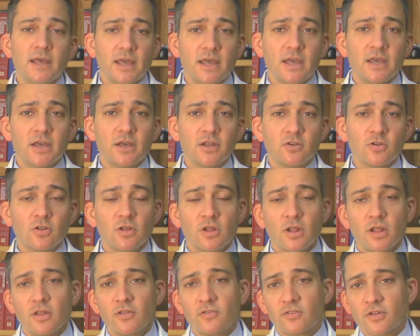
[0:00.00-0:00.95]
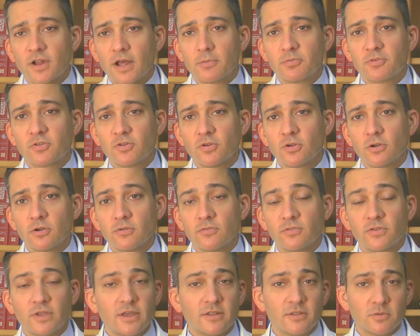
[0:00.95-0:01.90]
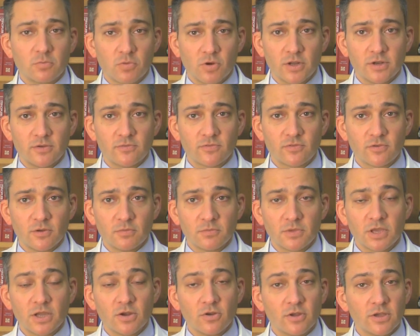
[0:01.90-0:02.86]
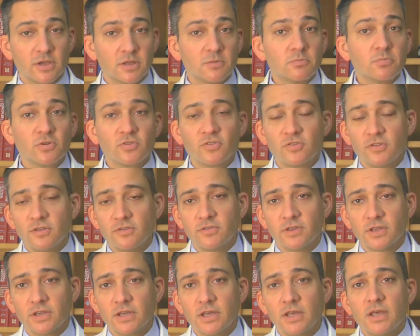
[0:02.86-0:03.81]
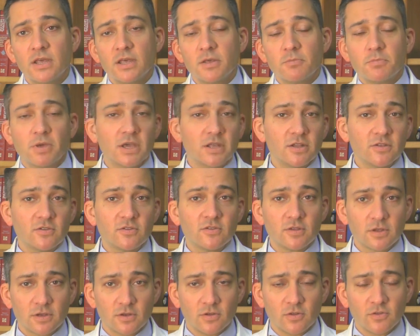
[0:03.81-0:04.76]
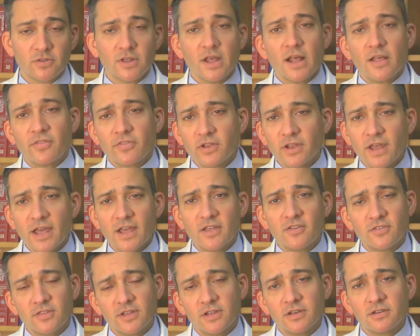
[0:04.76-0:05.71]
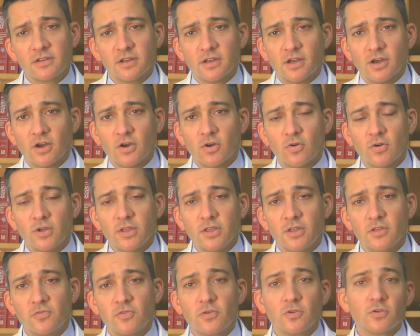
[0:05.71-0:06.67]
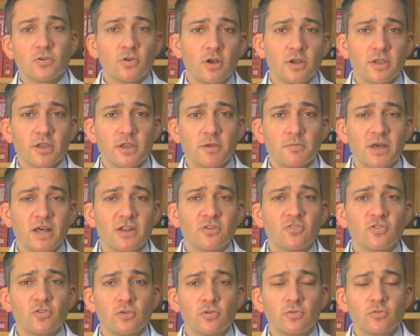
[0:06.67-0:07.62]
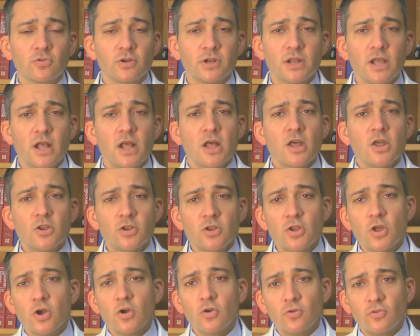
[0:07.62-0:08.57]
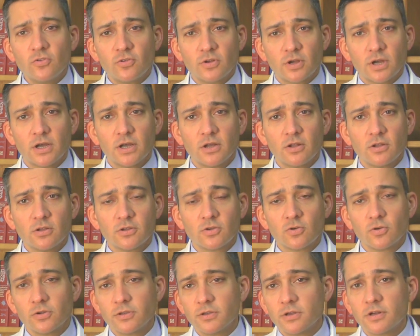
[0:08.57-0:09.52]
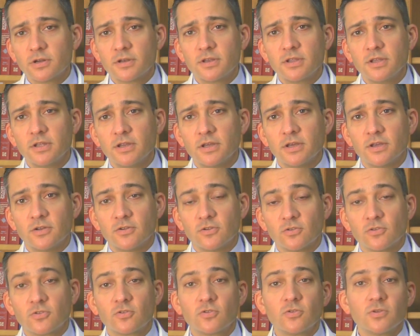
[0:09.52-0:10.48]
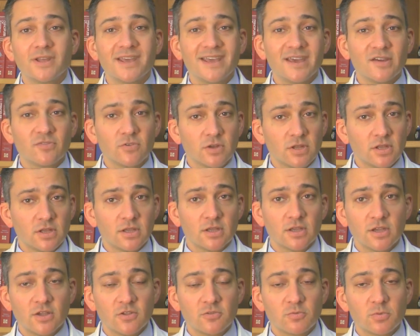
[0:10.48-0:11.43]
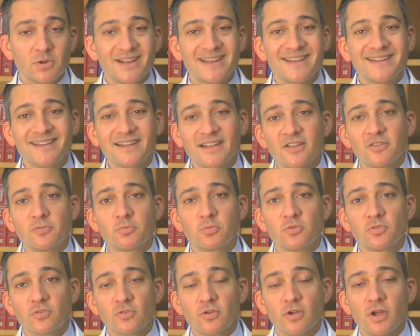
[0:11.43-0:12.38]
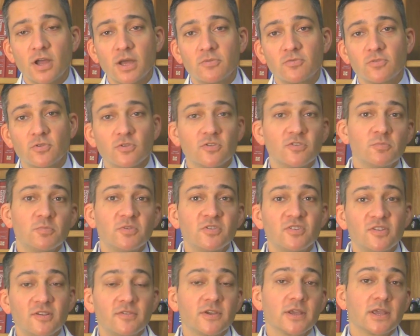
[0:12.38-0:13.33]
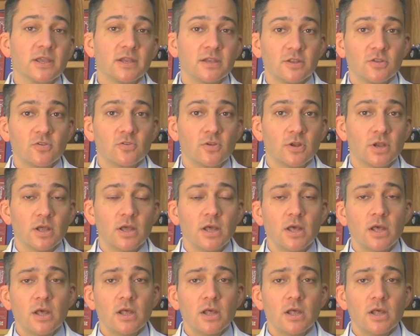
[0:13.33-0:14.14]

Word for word: and stops nerves and the brain from carrying and perceiving pain signals. The last thing to know, if you're talking about children, no child or young teenager should ever take aspirin unless prescribed for a specific condition